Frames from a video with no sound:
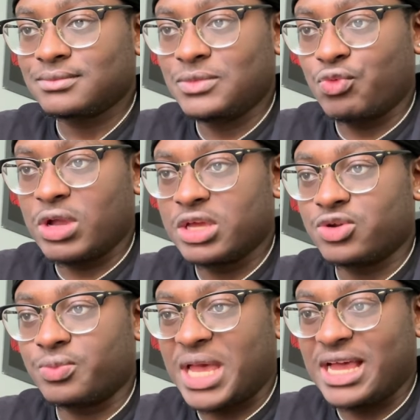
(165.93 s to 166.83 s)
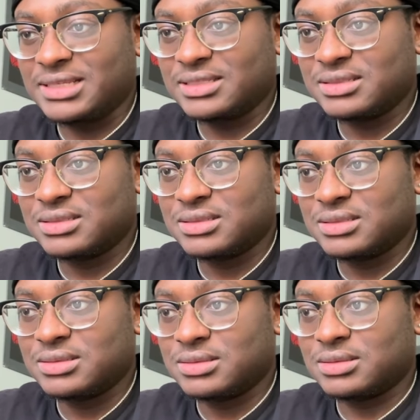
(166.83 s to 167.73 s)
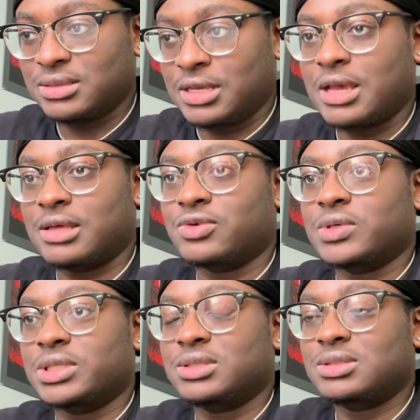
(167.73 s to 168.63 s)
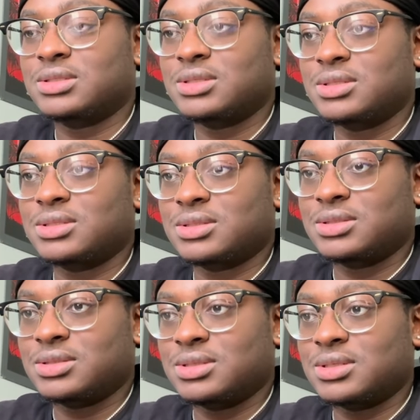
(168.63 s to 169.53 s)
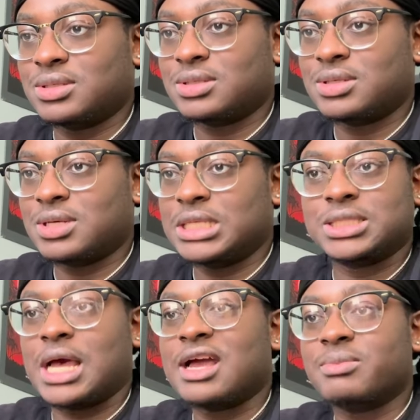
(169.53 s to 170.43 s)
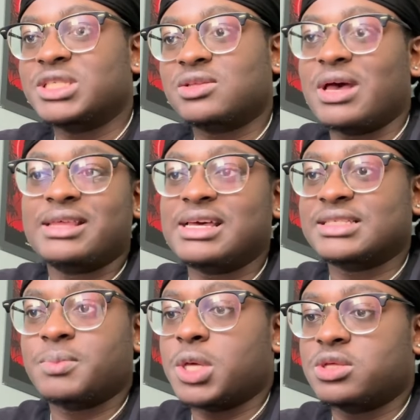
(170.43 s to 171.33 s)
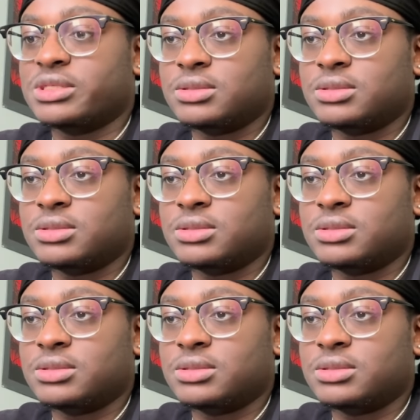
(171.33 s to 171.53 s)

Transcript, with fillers: What you gonna do? Pass? Yeah, I knew it. Because Kagami still had that smothered.